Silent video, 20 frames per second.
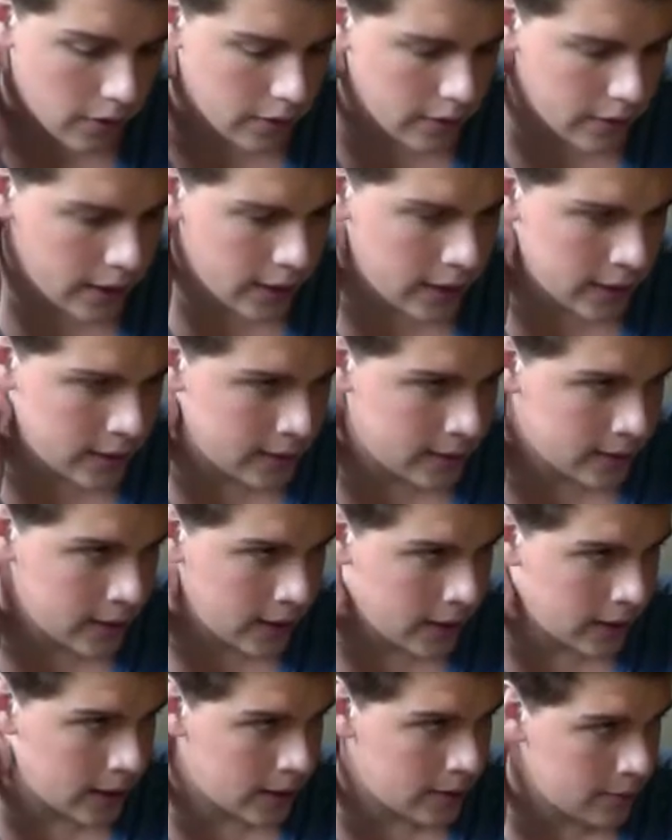
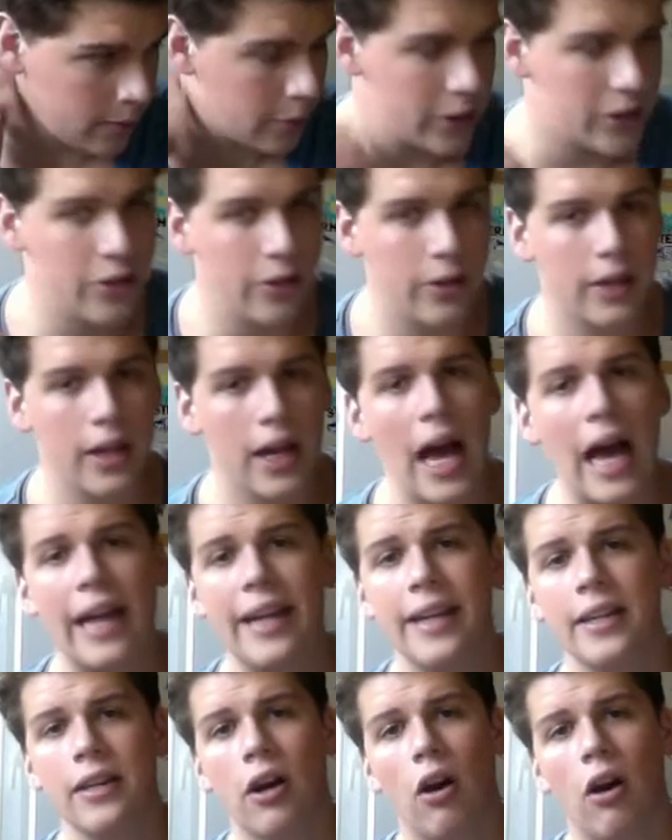Then we took
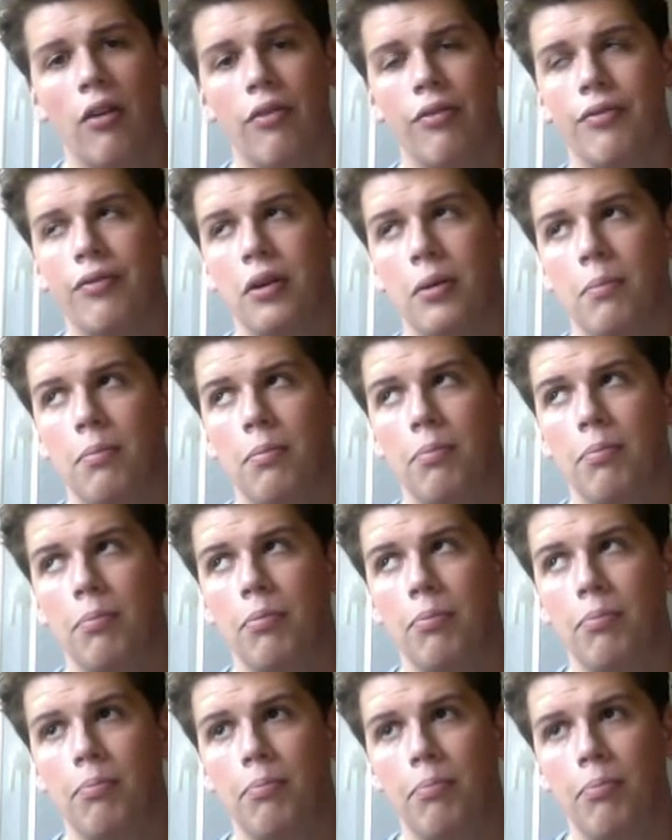Aina off and
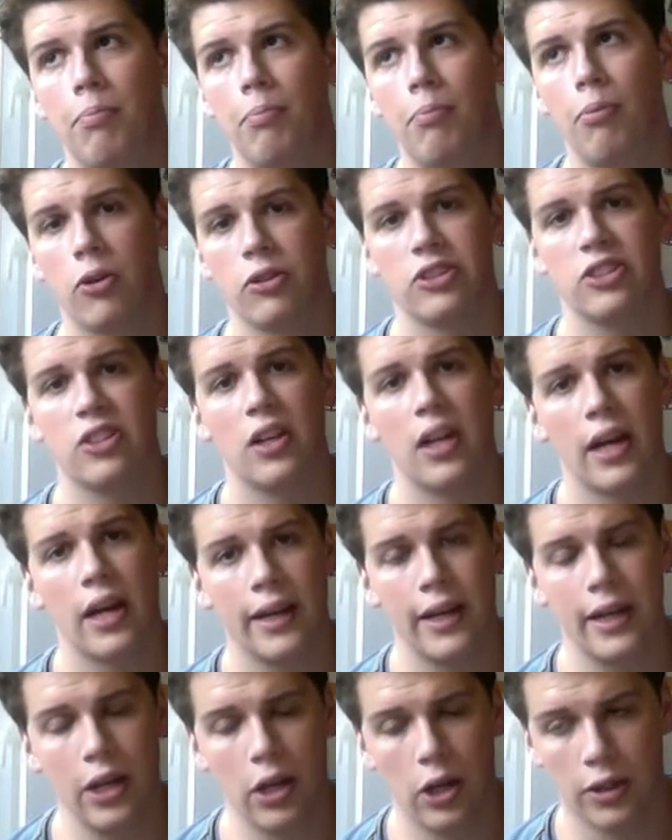brought
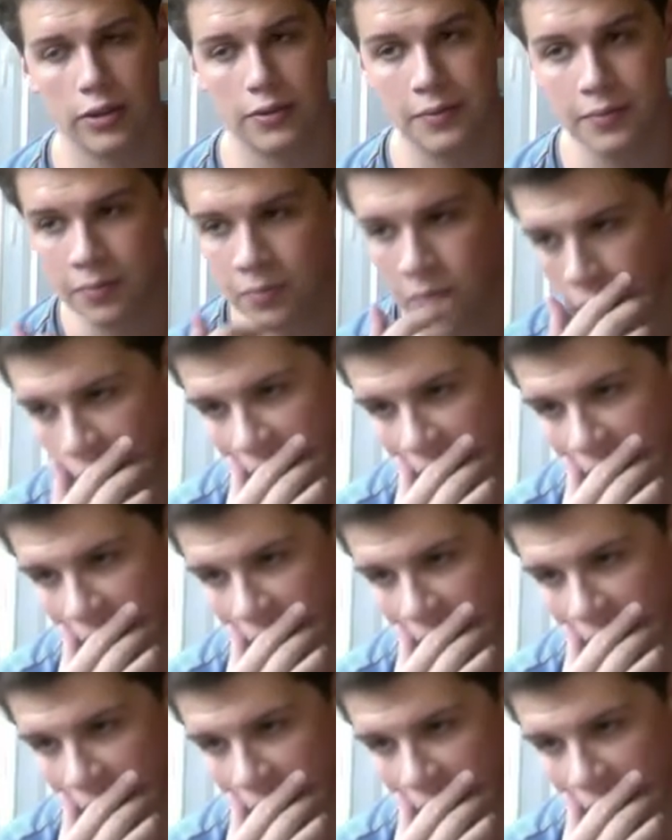Solanke on.